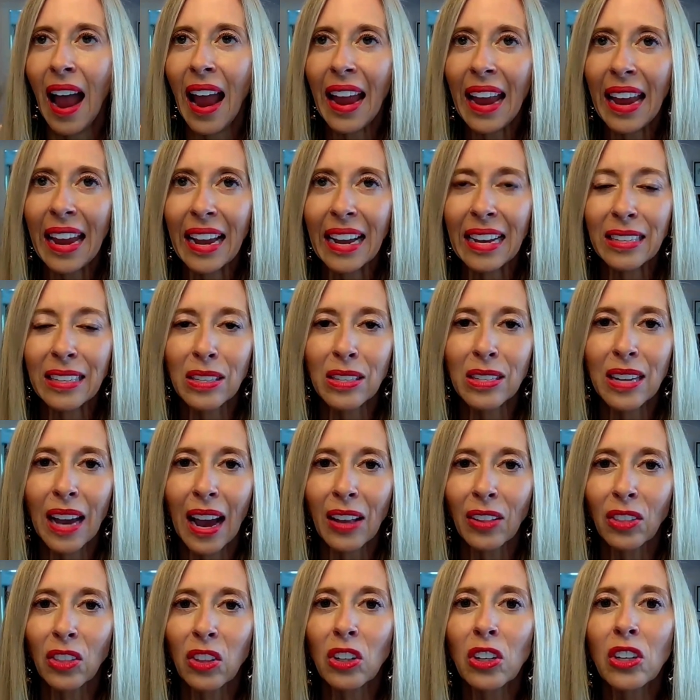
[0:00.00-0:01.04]
And
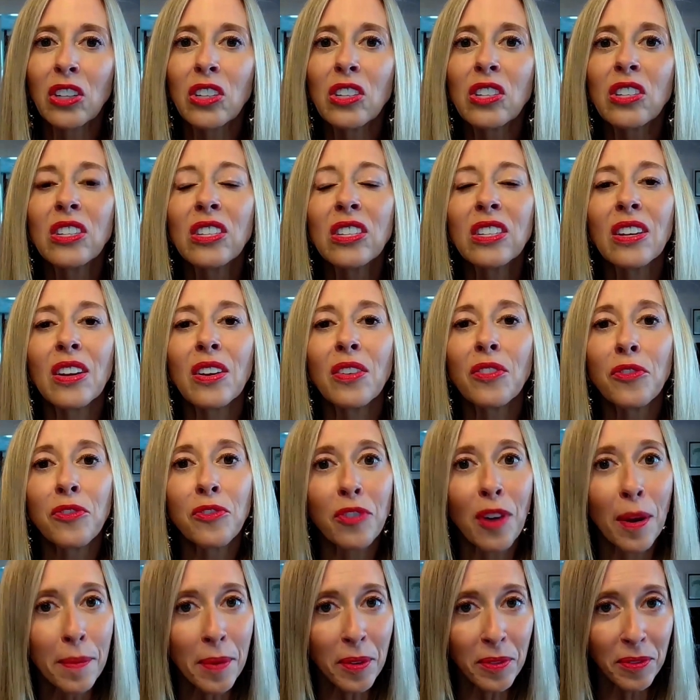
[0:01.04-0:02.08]
I learned
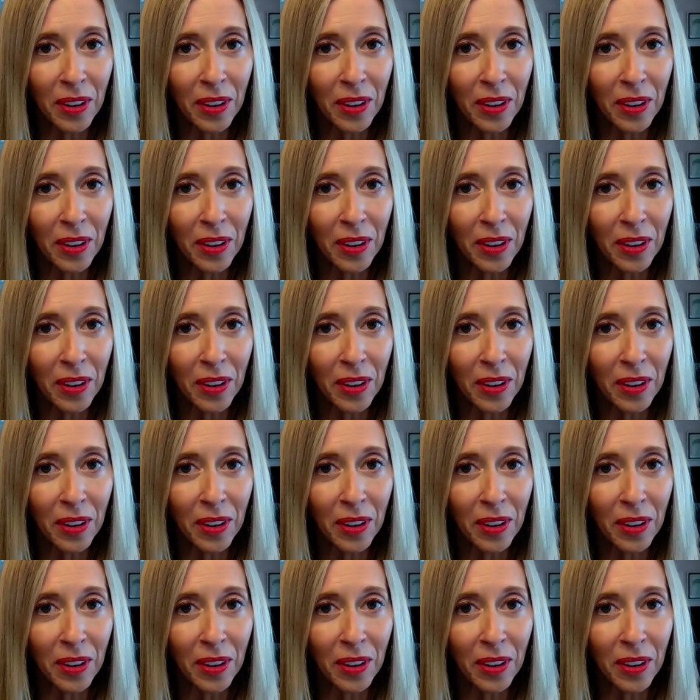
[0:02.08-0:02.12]
from a